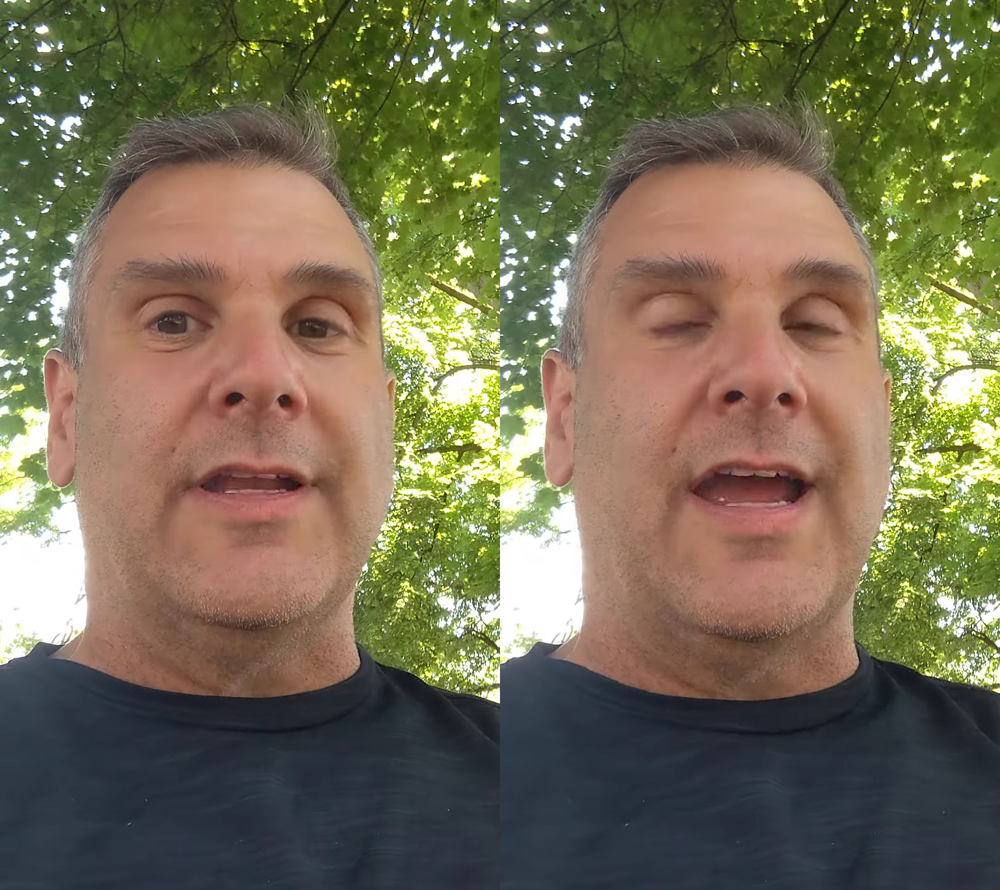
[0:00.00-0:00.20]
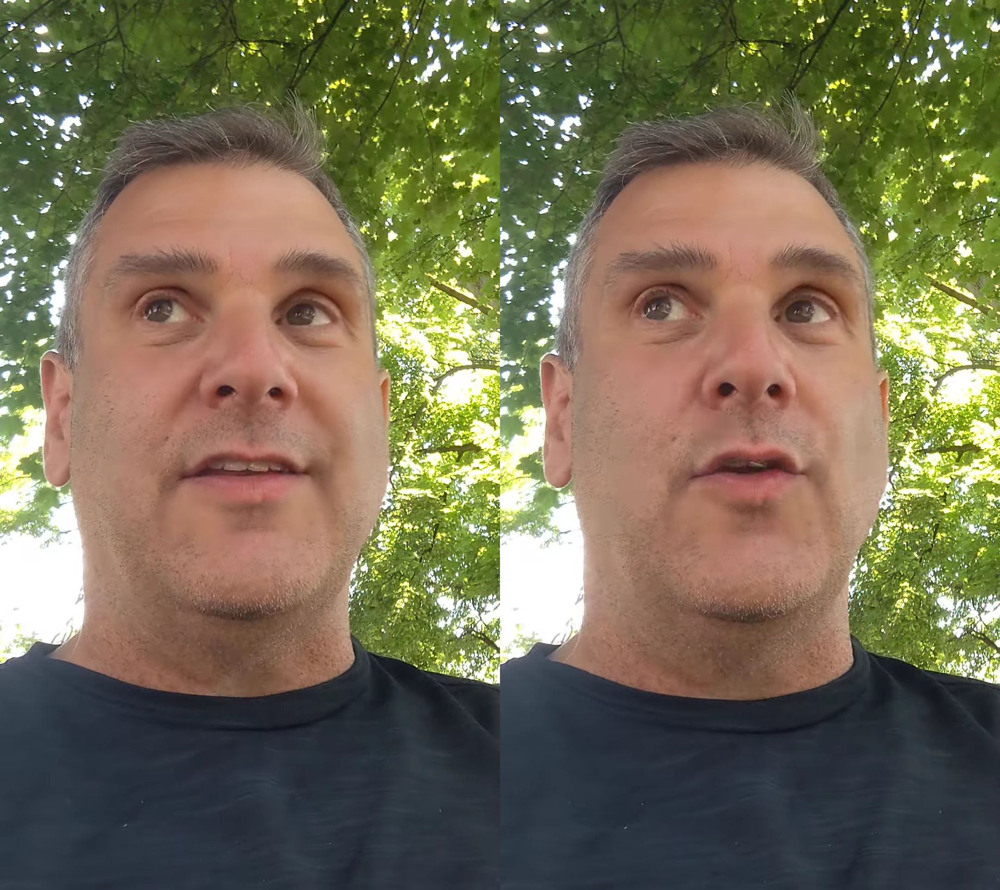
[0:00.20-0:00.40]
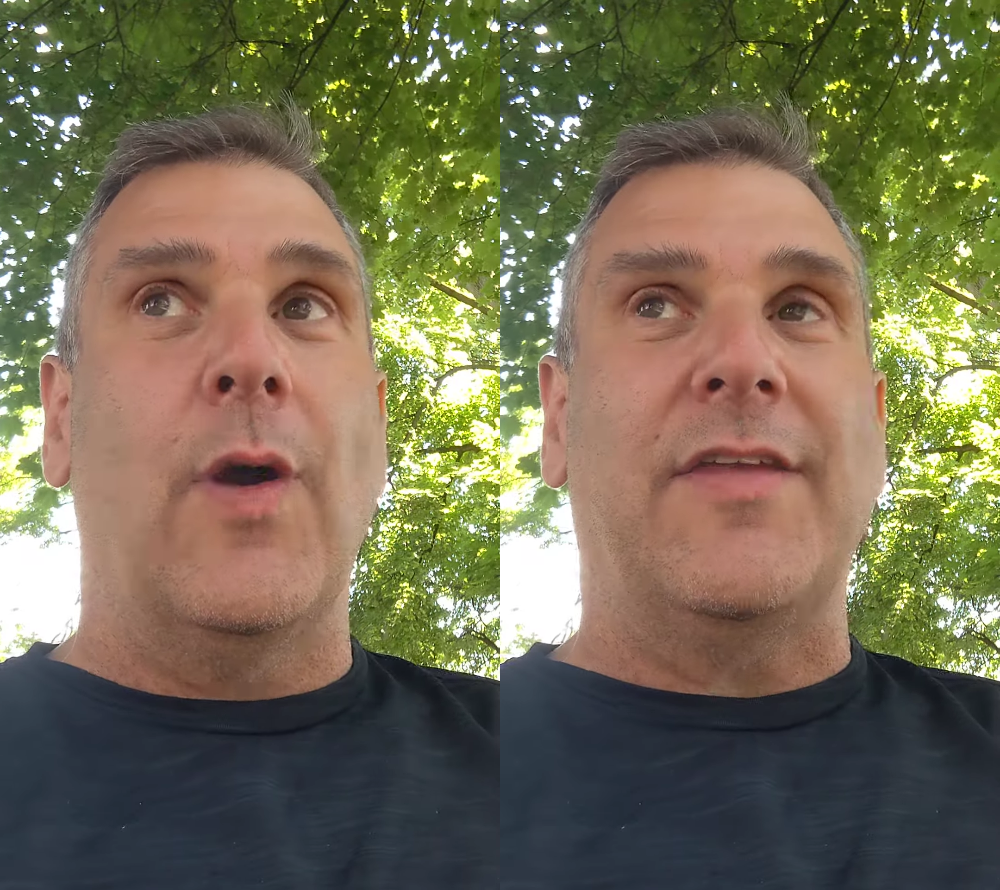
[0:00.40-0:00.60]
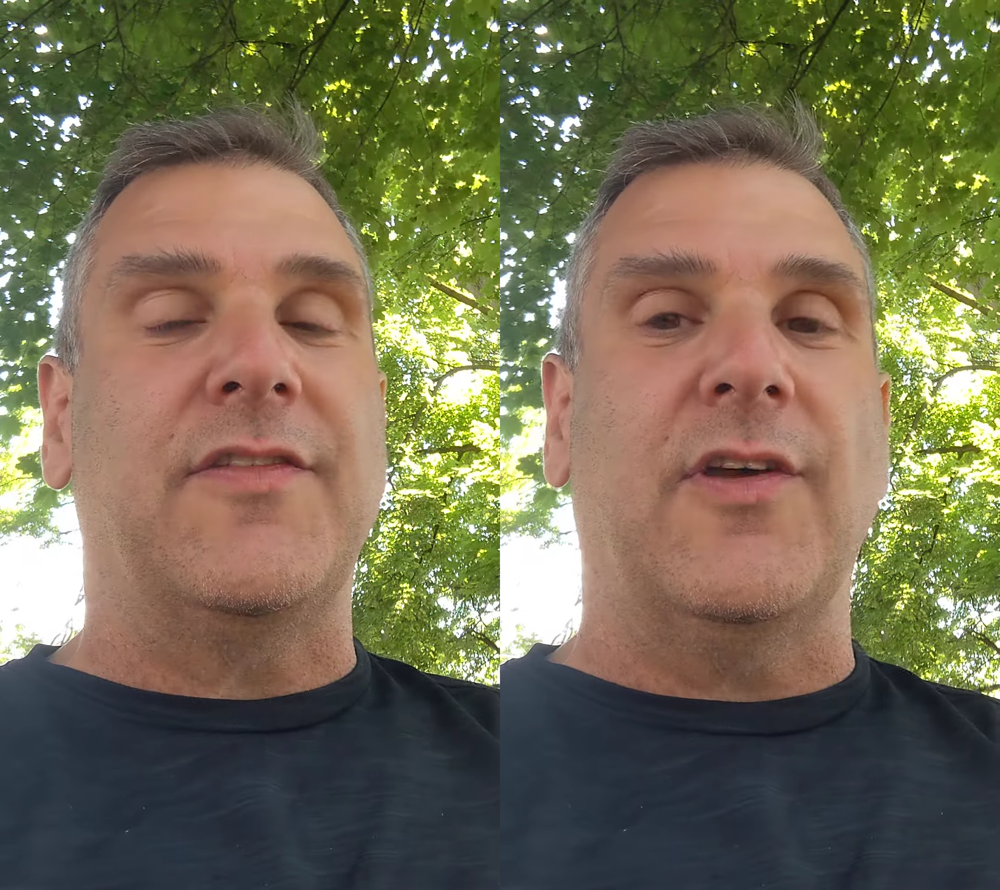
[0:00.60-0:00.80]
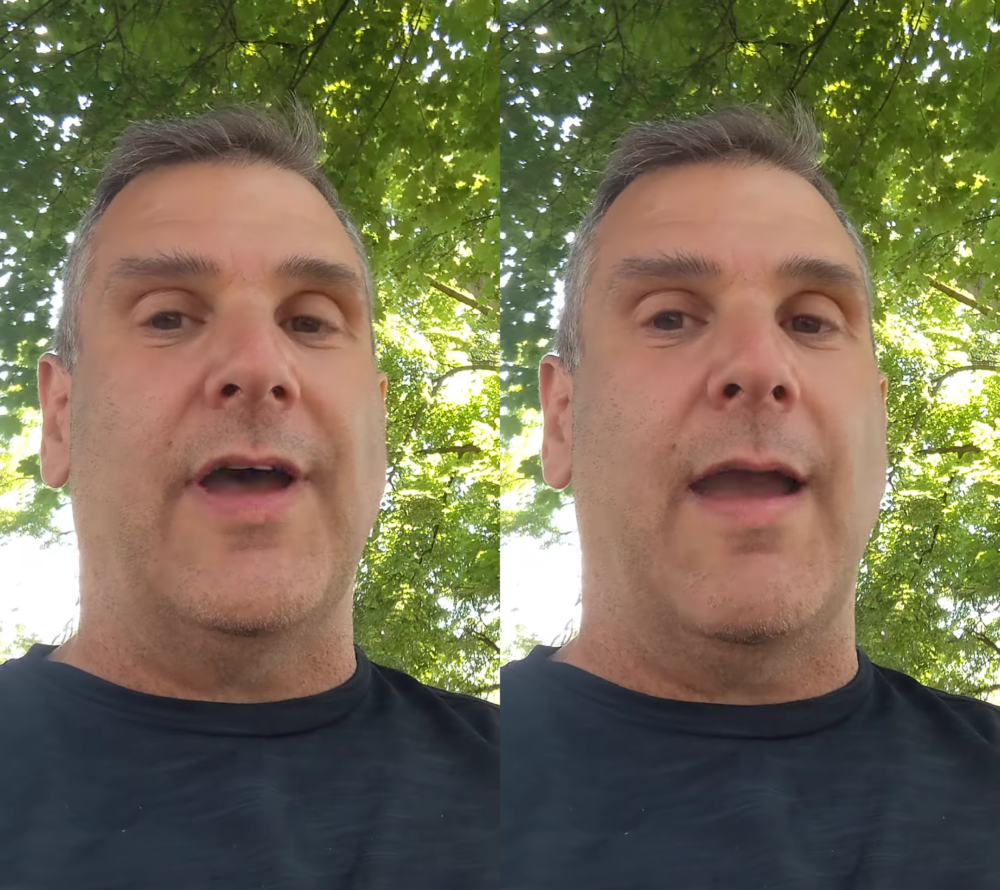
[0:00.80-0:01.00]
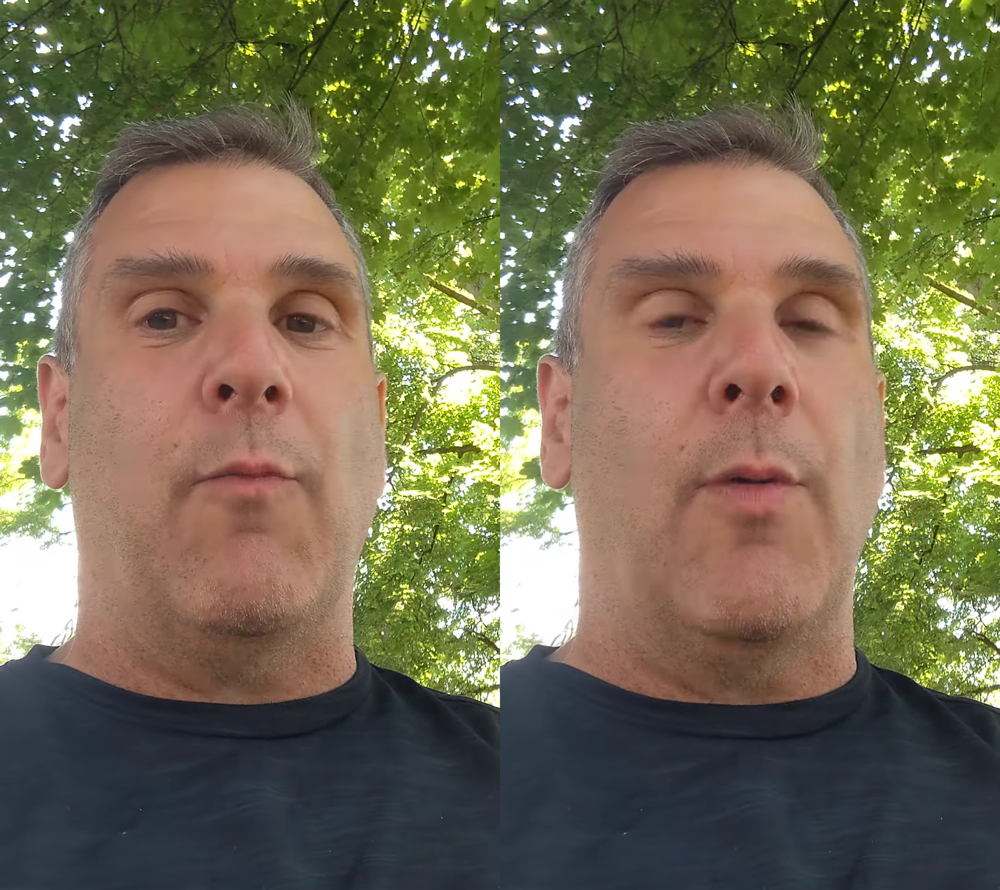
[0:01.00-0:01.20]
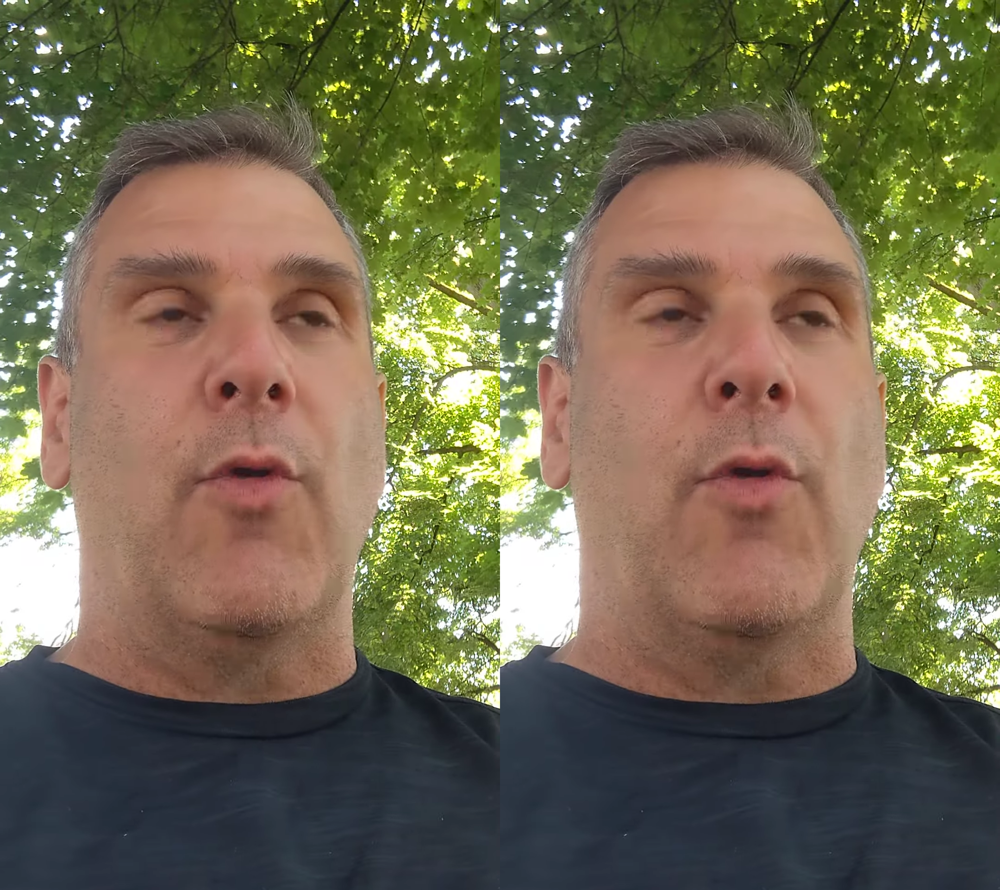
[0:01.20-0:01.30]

And I knew I still had one